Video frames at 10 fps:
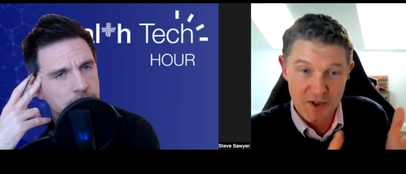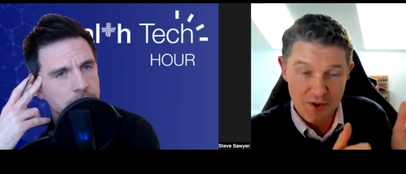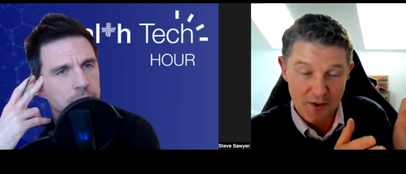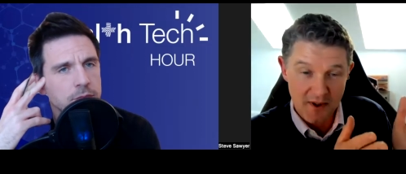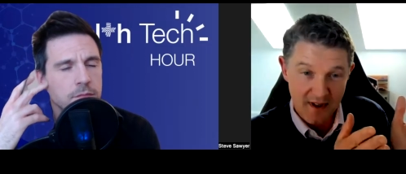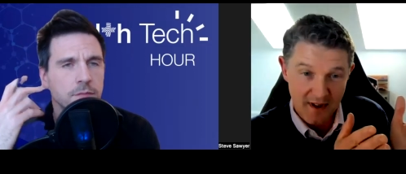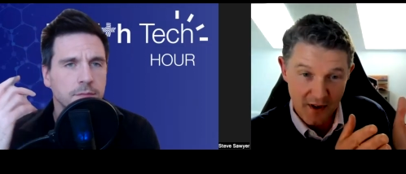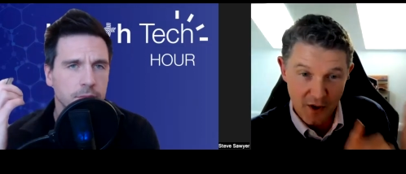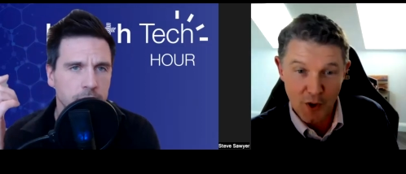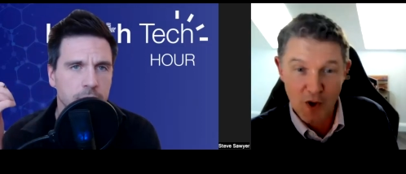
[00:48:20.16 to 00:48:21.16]
Speaker 1: to
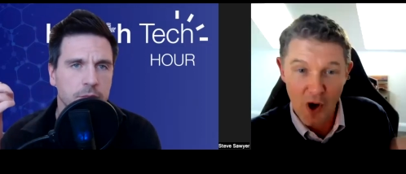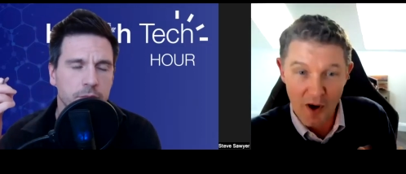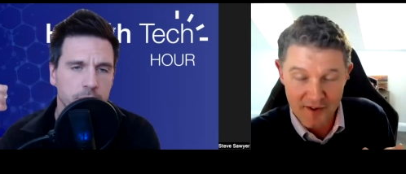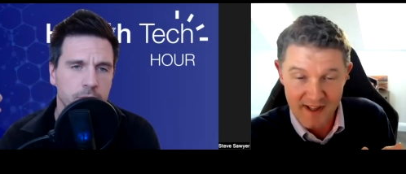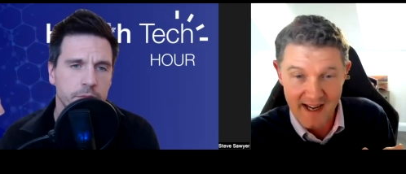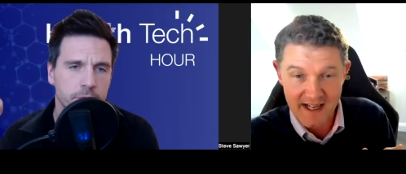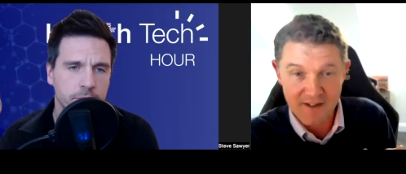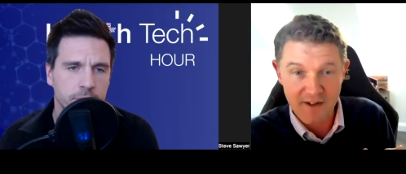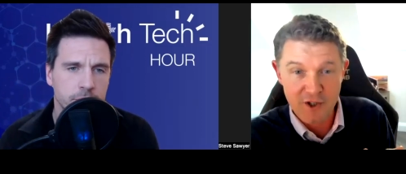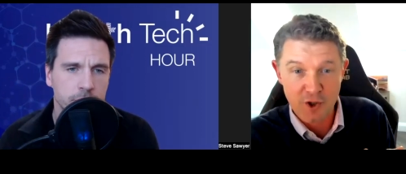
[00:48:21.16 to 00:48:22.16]
look after that
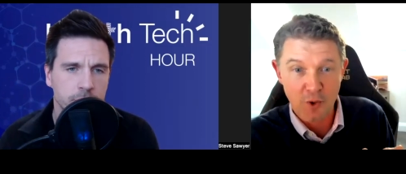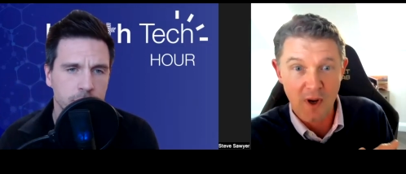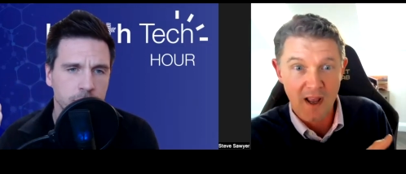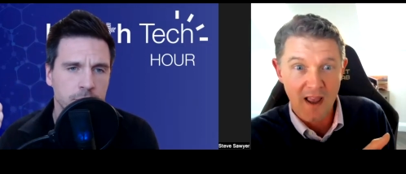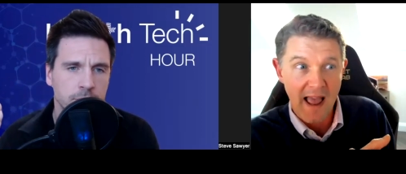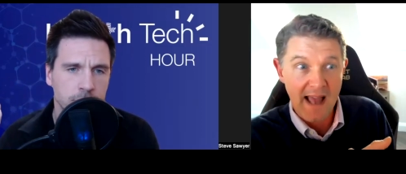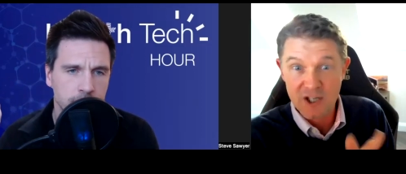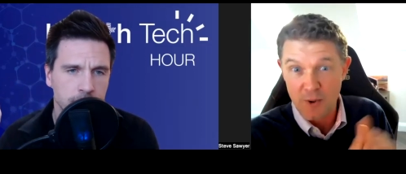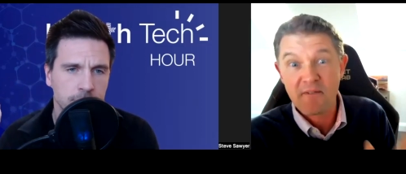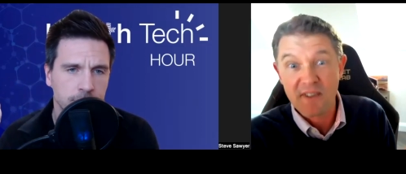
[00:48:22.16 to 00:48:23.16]
individual
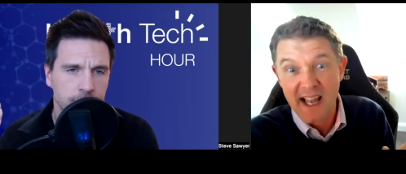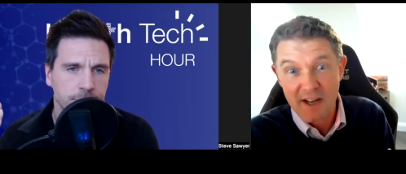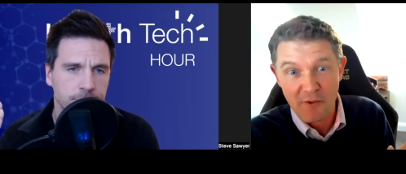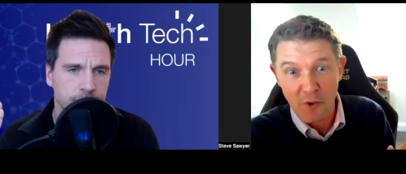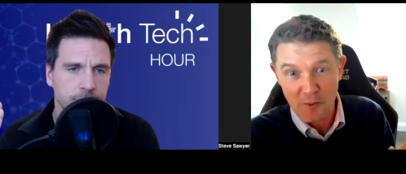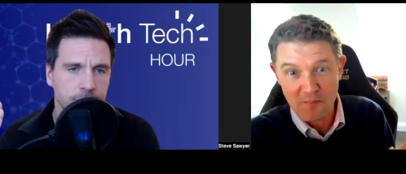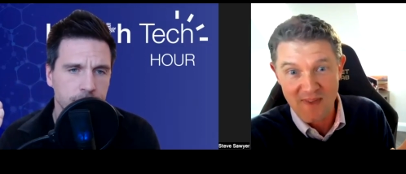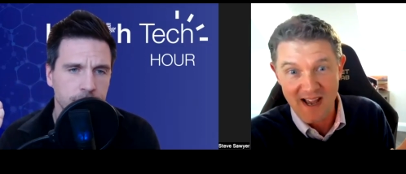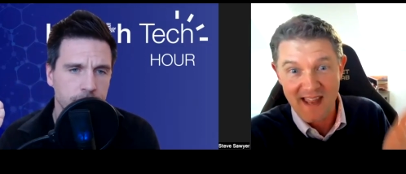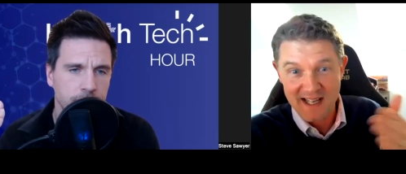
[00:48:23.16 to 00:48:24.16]
and to advocate for them.
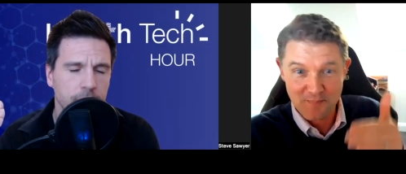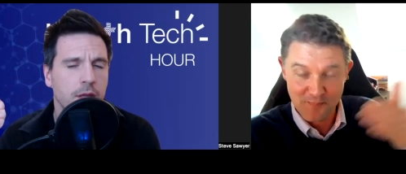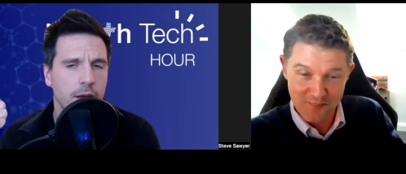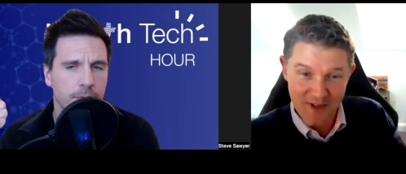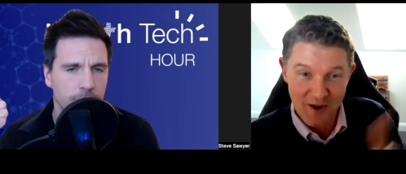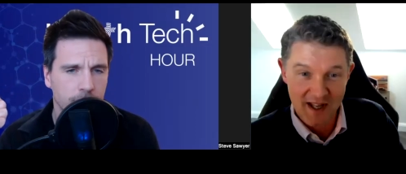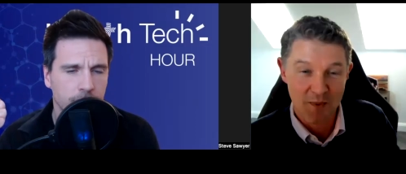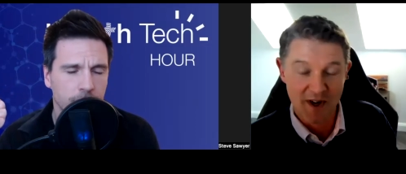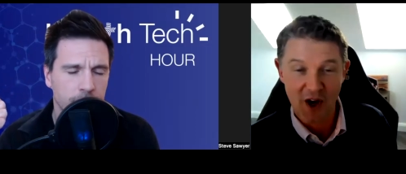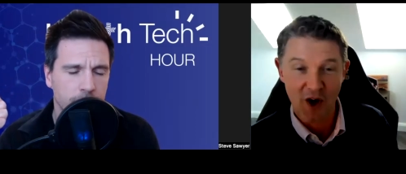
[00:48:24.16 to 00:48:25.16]
And that's yeah. you know
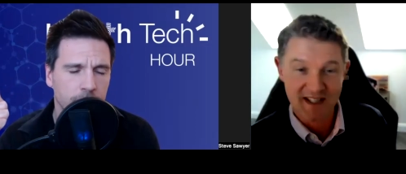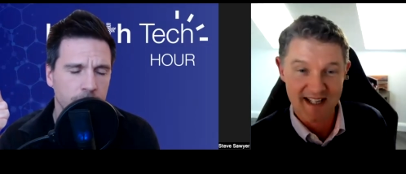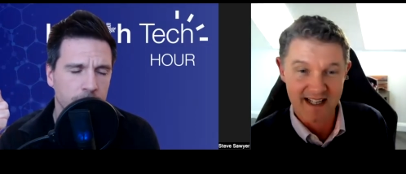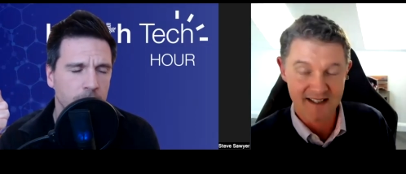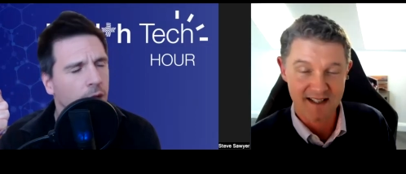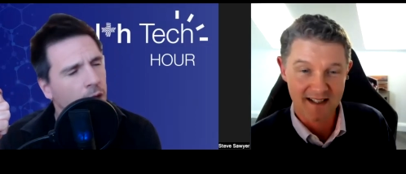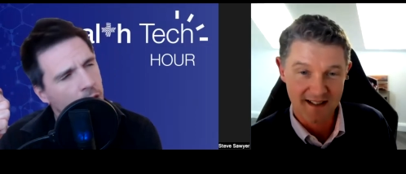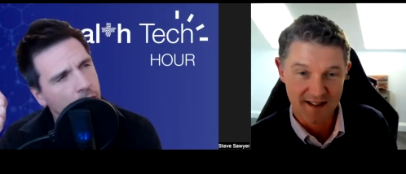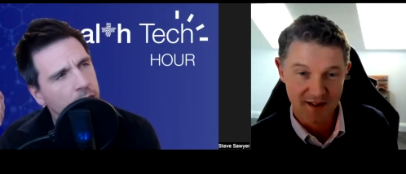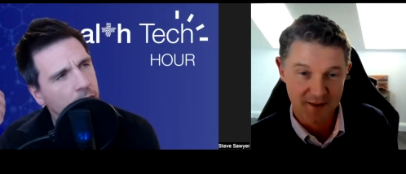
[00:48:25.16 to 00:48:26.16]
that's one of the hardest things.
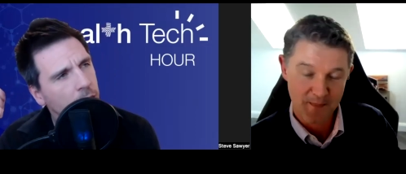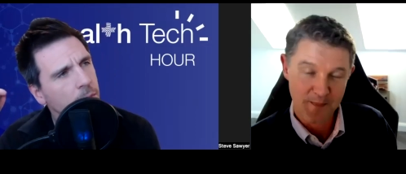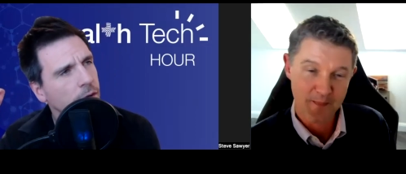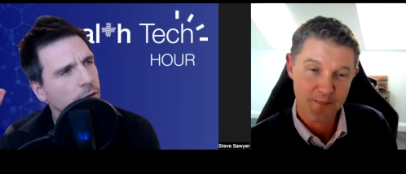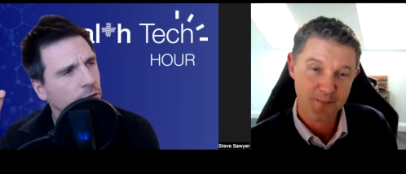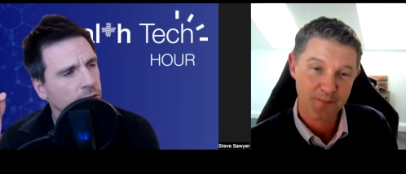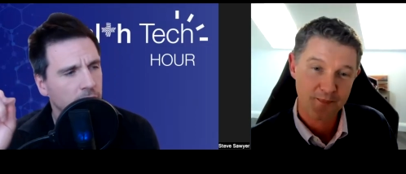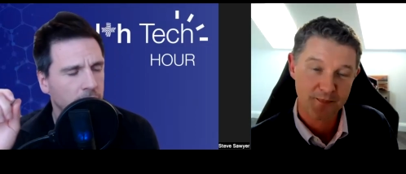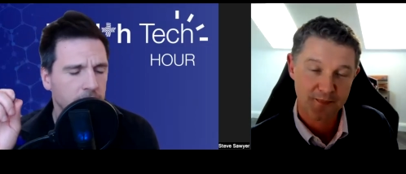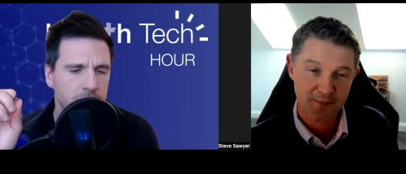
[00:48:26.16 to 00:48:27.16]
Speaker 2: And how much
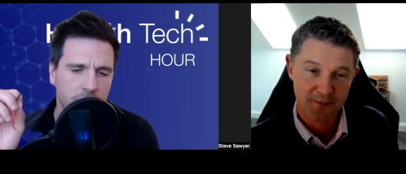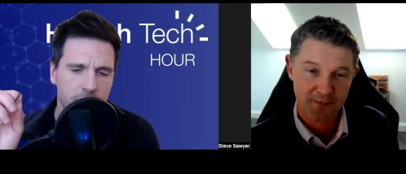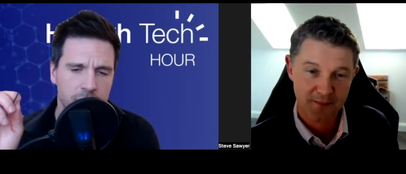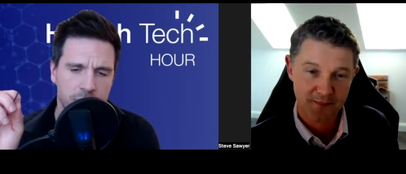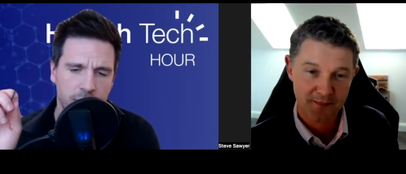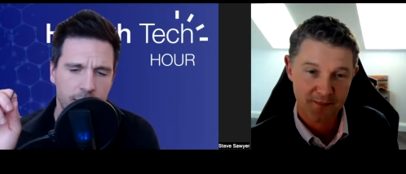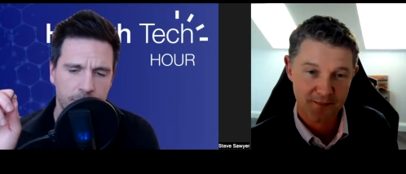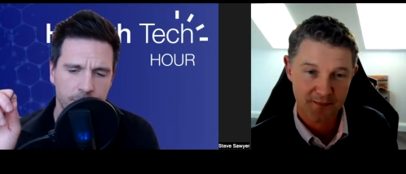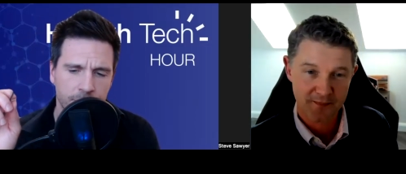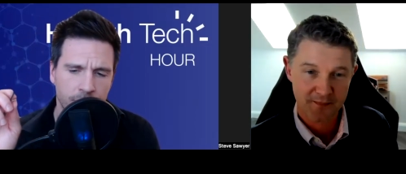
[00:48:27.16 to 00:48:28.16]
has has
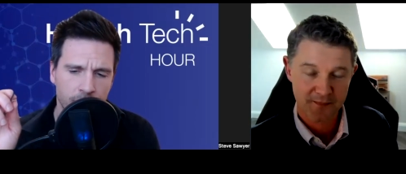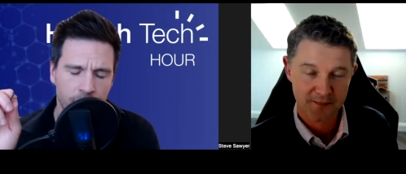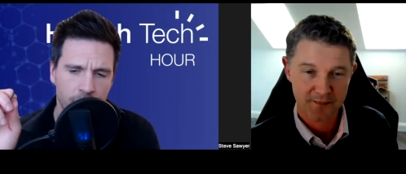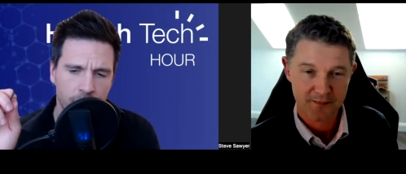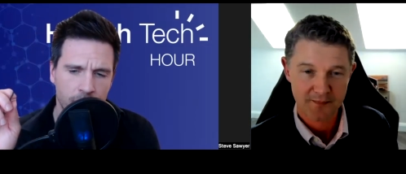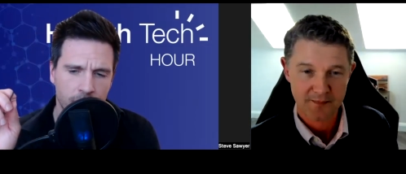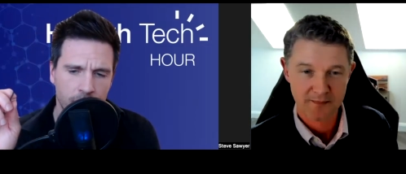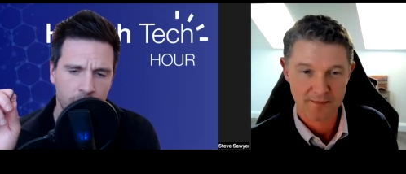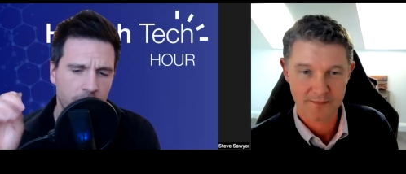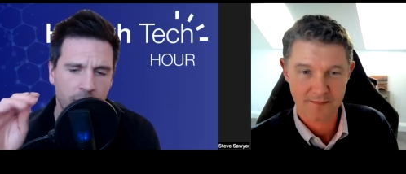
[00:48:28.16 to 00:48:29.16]
um,
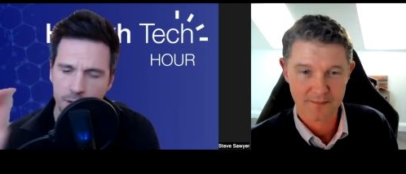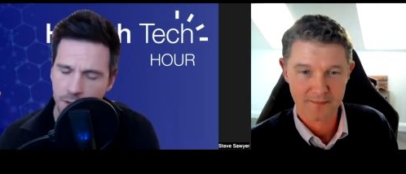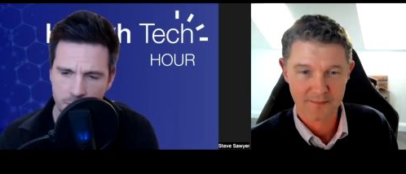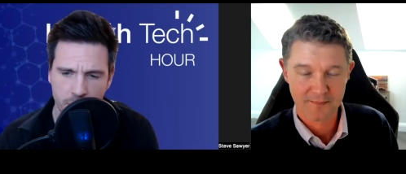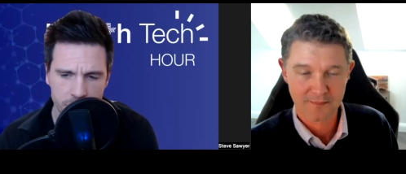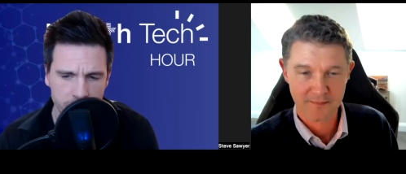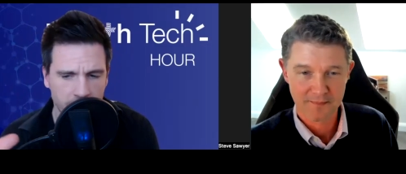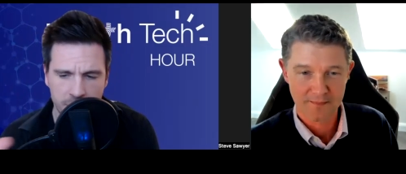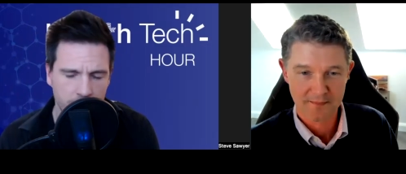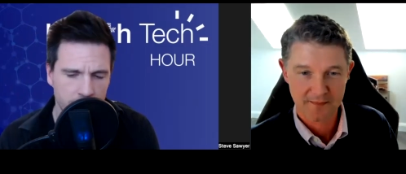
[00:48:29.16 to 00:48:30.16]
again I don't know
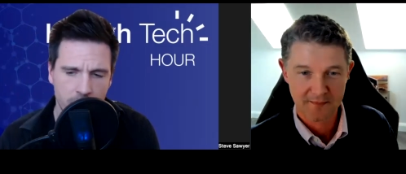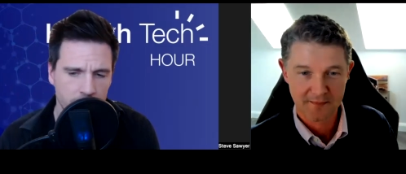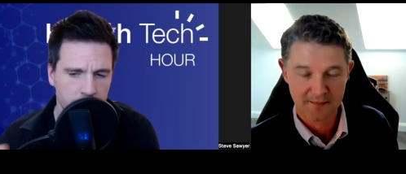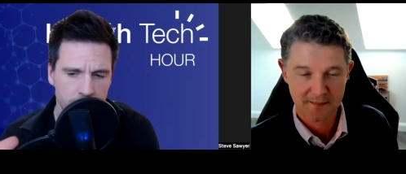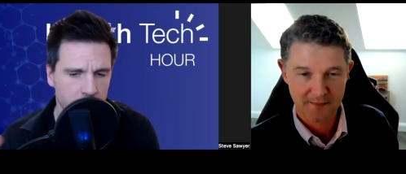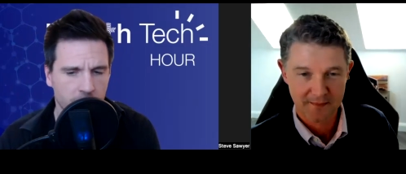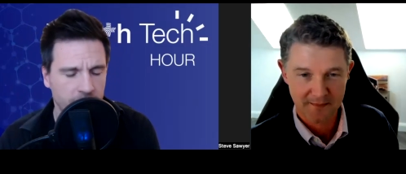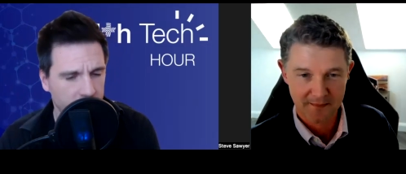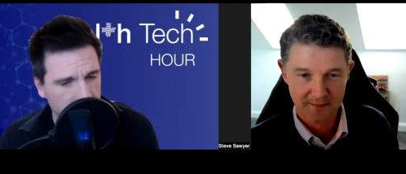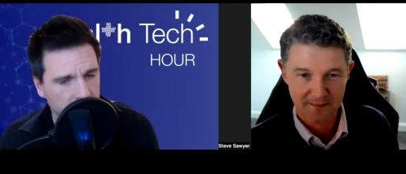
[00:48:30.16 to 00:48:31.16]
I don't know
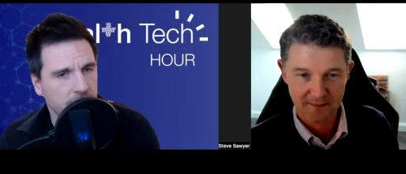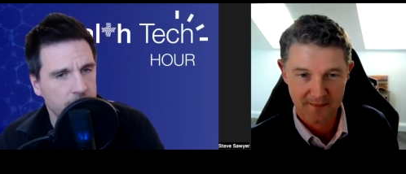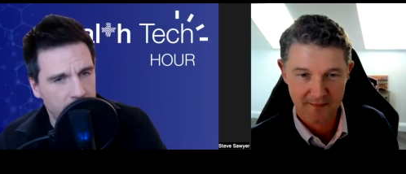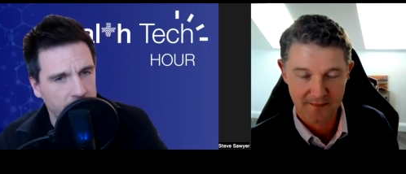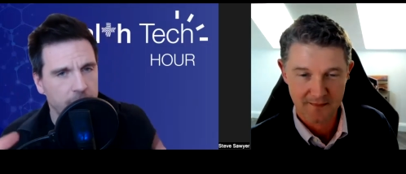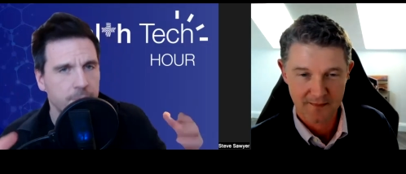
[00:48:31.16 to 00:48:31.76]
much if anything about that